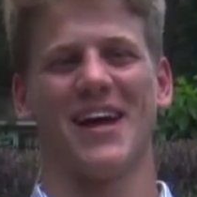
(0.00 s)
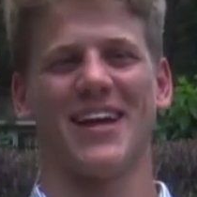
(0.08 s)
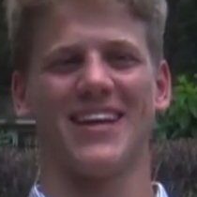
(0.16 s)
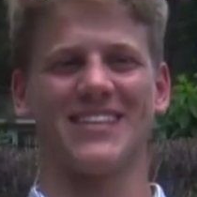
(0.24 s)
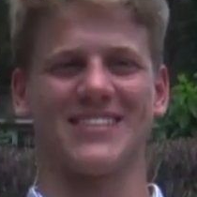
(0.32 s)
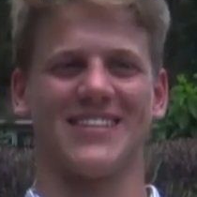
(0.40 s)
I
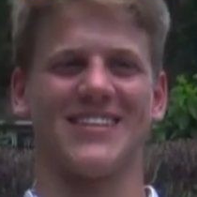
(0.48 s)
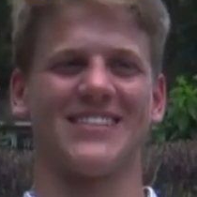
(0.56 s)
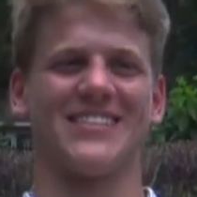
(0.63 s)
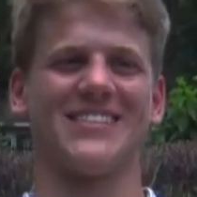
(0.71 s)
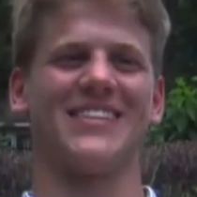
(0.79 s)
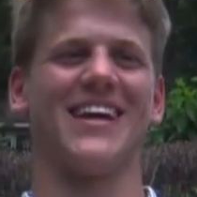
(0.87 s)
guess
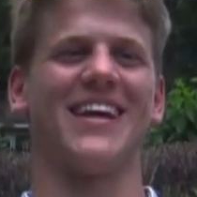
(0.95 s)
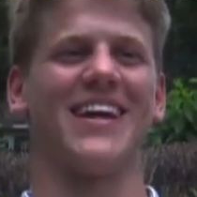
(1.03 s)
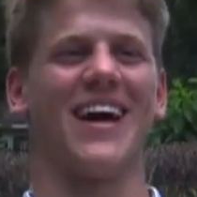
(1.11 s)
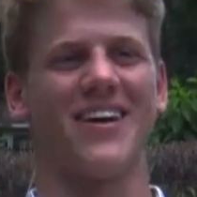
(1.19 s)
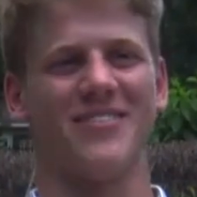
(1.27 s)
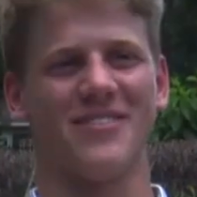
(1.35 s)
snake.
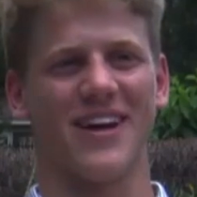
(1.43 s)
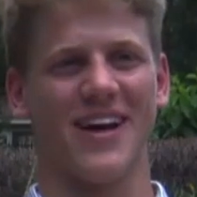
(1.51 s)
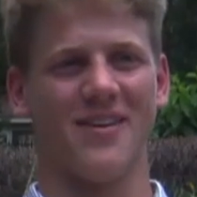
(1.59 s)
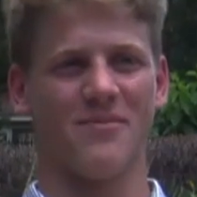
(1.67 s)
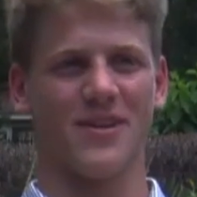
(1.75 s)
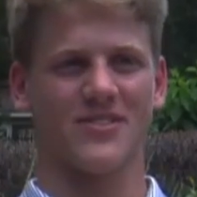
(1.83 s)

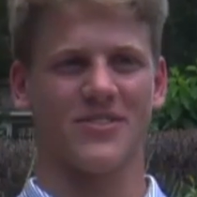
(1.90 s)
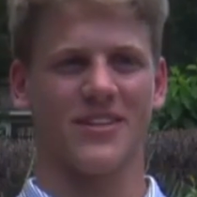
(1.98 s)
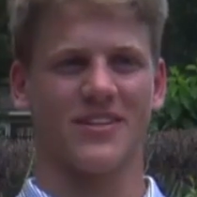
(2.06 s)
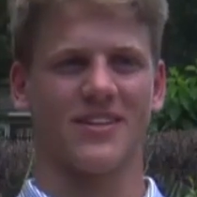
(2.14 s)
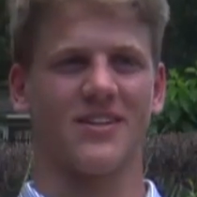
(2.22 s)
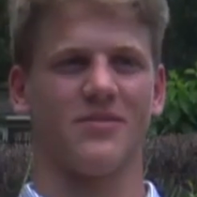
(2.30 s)
I'd much
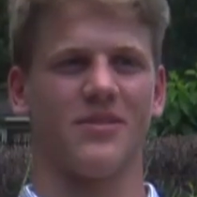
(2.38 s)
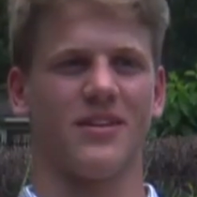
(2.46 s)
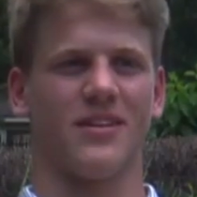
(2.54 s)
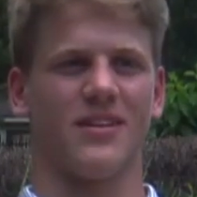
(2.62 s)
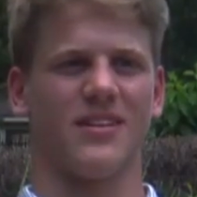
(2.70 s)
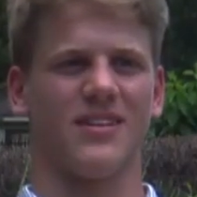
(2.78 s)
rather come up.
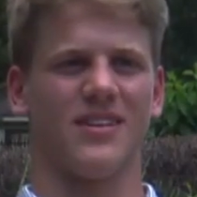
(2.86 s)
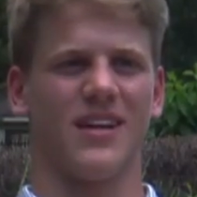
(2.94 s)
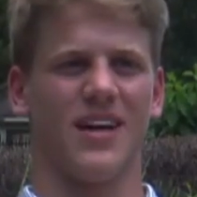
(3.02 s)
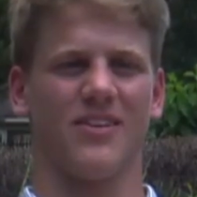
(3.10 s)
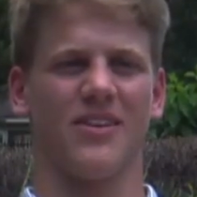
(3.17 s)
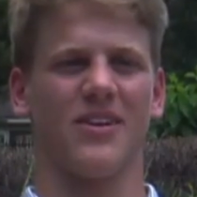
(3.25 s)

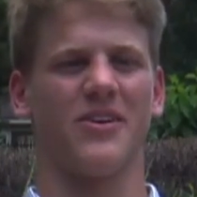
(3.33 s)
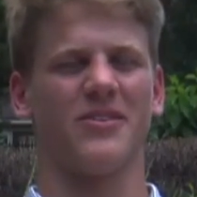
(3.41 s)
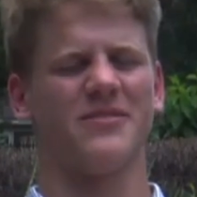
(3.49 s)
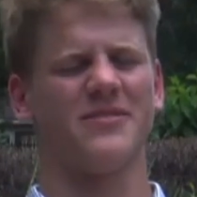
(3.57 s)
I don't know.